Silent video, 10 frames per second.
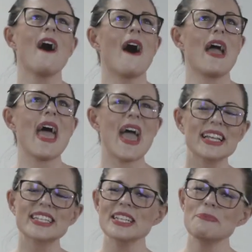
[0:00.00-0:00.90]
I
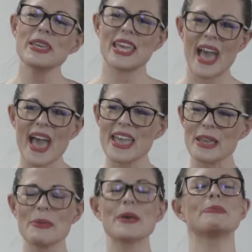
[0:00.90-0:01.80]
actually
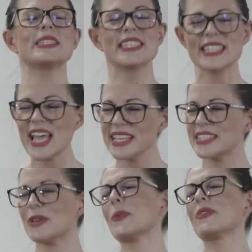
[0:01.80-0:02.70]
became
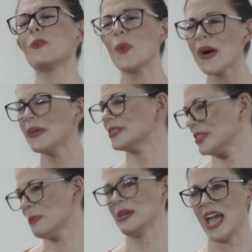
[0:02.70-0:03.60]
obsessed with world
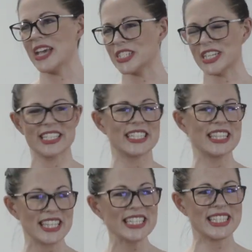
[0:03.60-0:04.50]
domination, and to
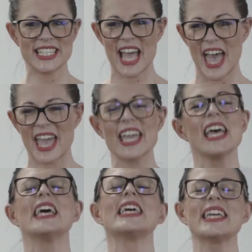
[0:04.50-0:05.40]
this day,
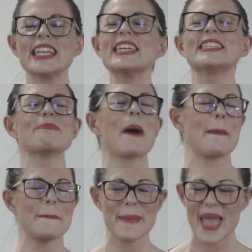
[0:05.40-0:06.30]
it is my
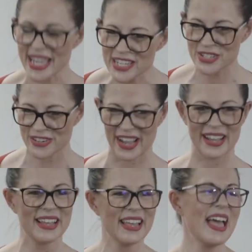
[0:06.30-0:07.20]

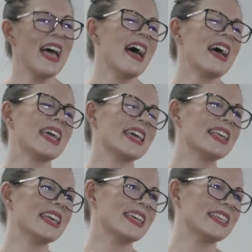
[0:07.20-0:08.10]
mantra. It
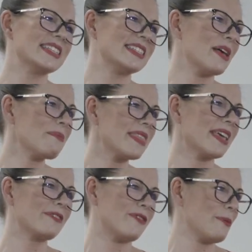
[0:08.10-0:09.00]
is
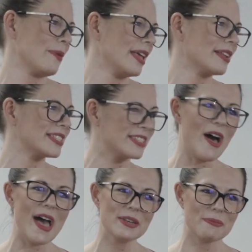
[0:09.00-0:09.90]
something from
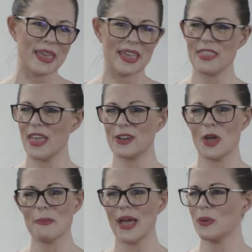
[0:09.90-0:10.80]
inside me that
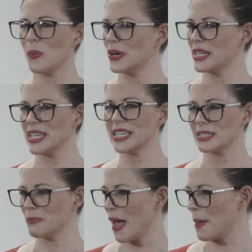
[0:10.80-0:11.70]
no matter what it
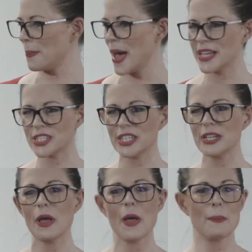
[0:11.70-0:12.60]
is, my
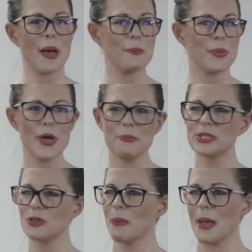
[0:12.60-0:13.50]
passion, my
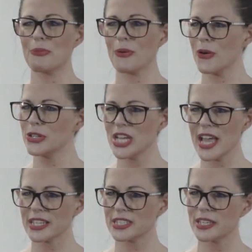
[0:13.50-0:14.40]
purpose, or my
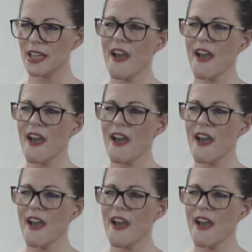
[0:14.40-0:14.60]
project,